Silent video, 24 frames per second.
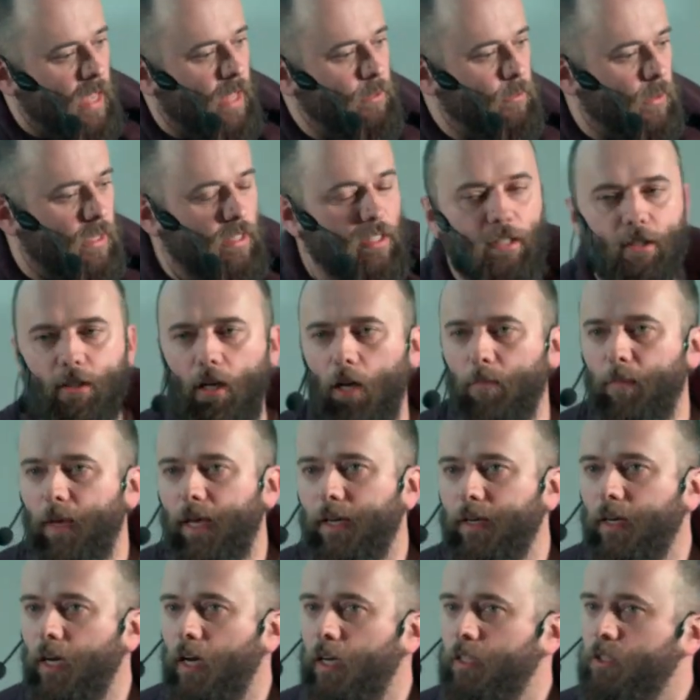Anyway, these
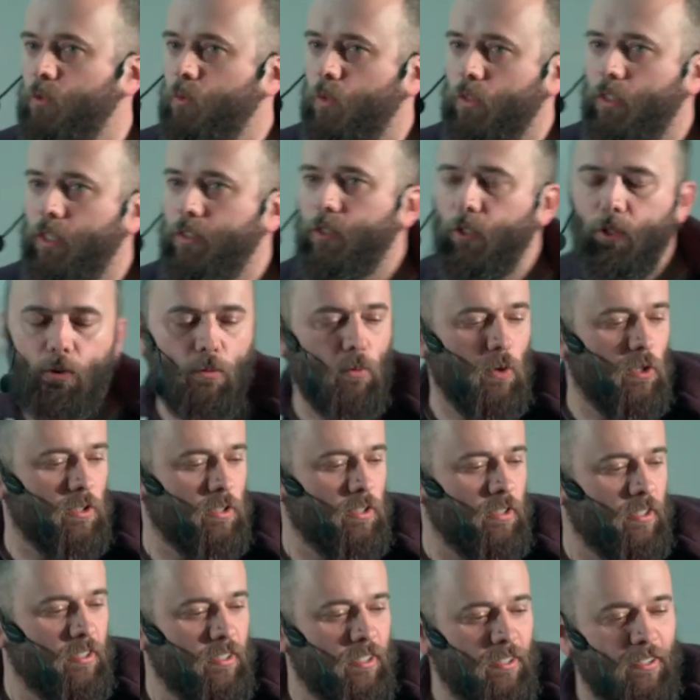IBM guys, what they did
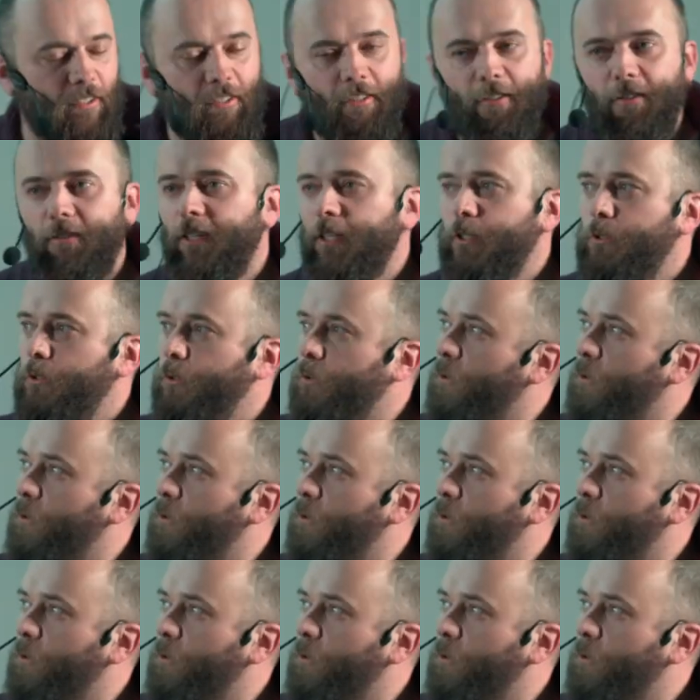was they